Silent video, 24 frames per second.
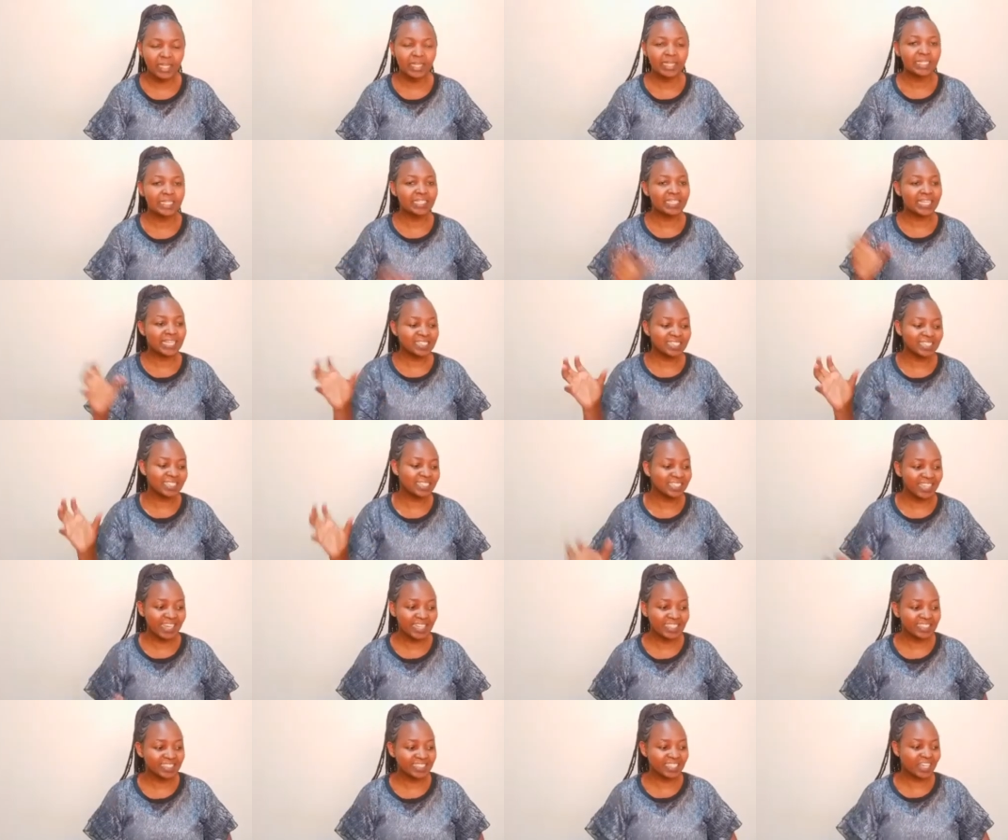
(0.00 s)
Doesn't
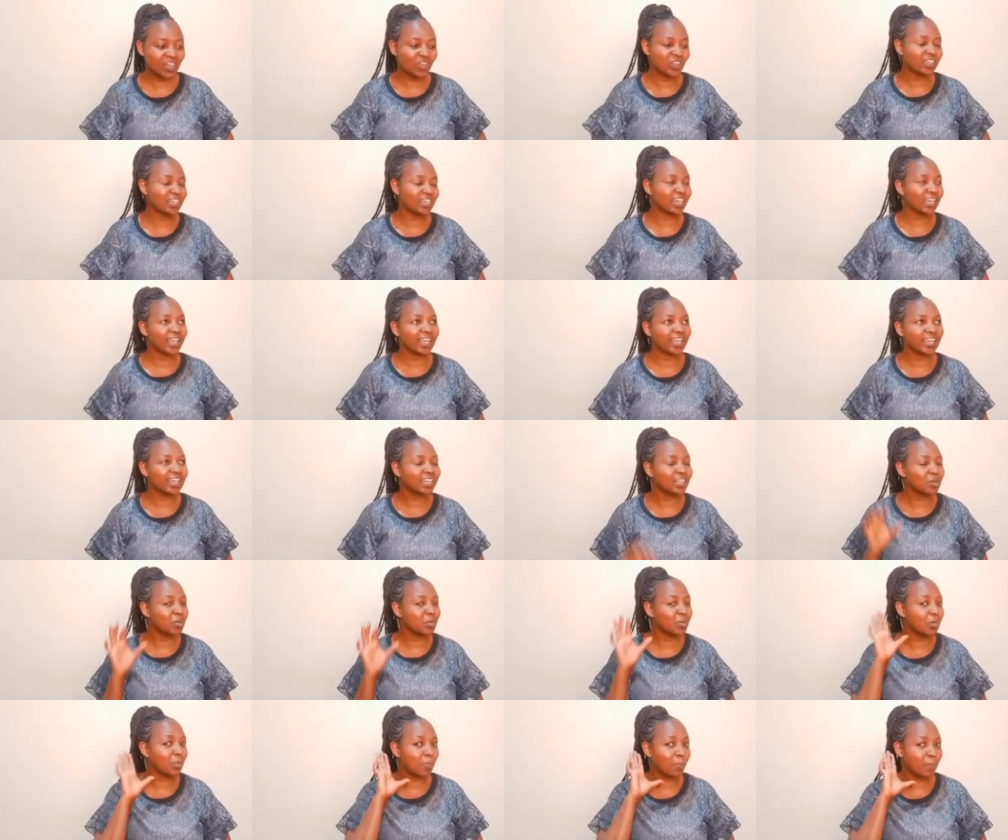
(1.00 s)
that sound like
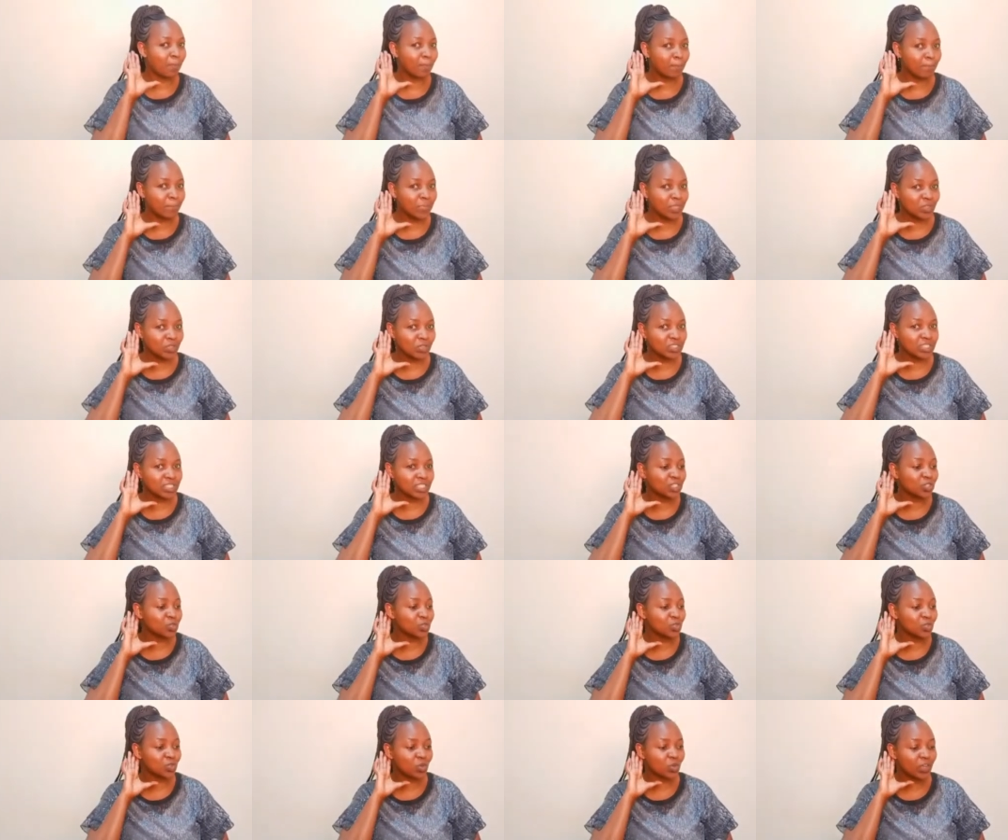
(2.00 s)
music to
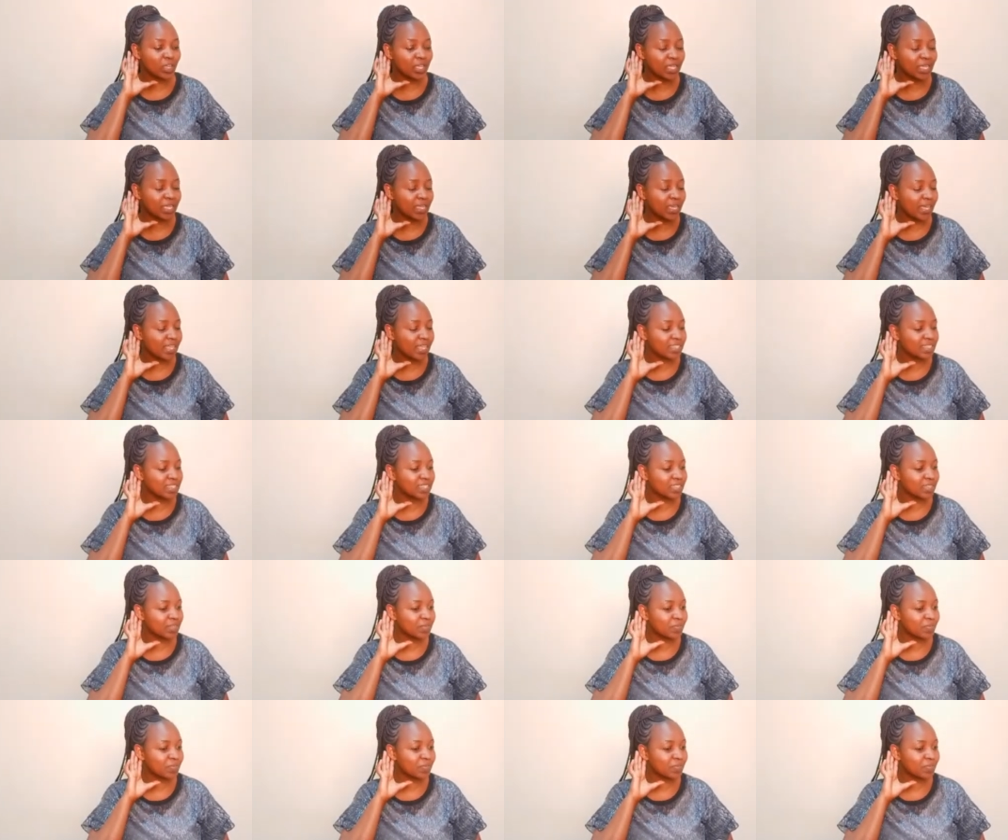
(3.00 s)
your ears?